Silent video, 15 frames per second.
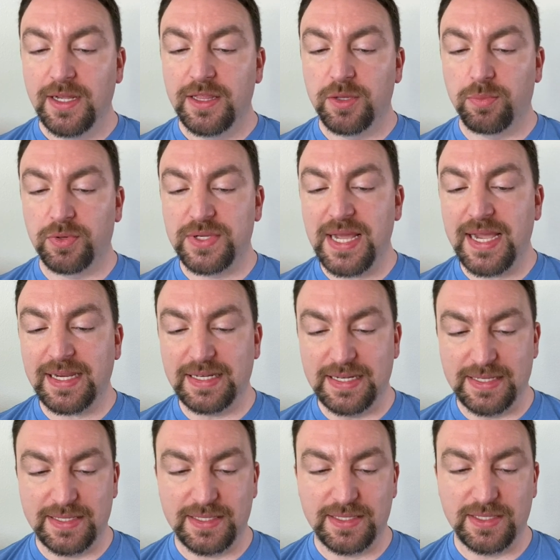The
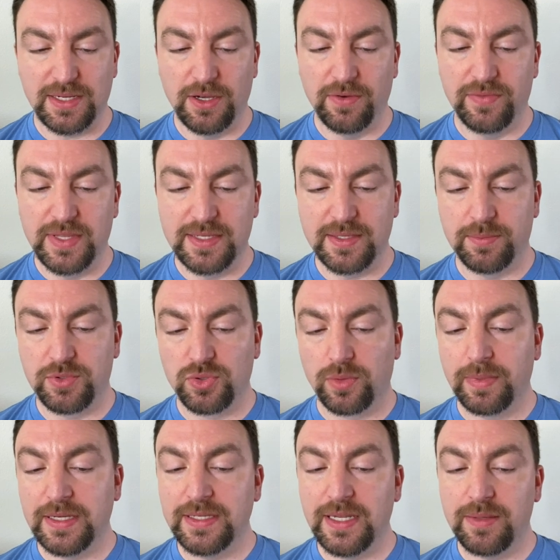protagonist of this
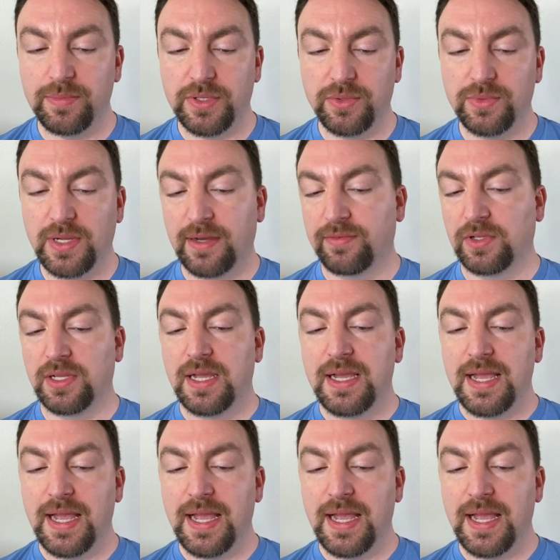absorbing debut novel